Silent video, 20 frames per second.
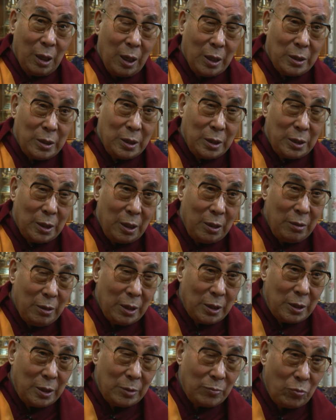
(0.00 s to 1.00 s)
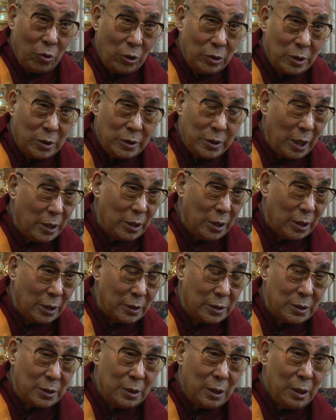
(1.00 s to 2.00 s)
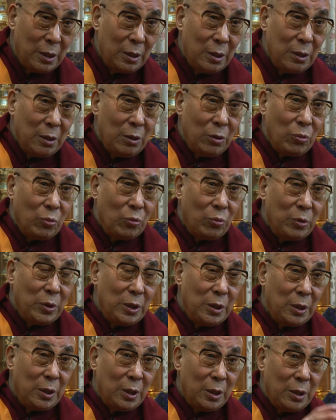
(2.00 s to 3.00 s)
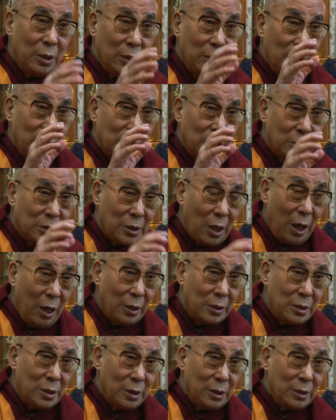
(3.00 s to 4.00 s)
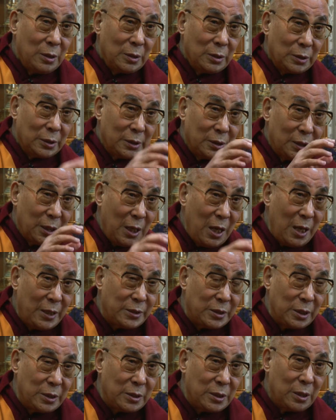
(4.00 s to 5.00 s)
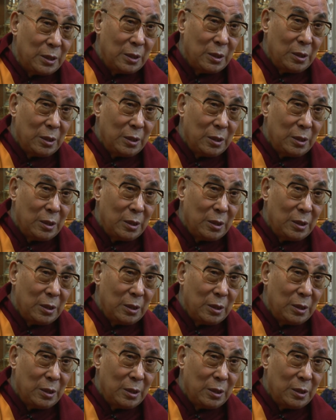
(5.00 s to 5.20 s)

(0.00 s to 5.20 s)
I think now, at more than 10 years, we start selected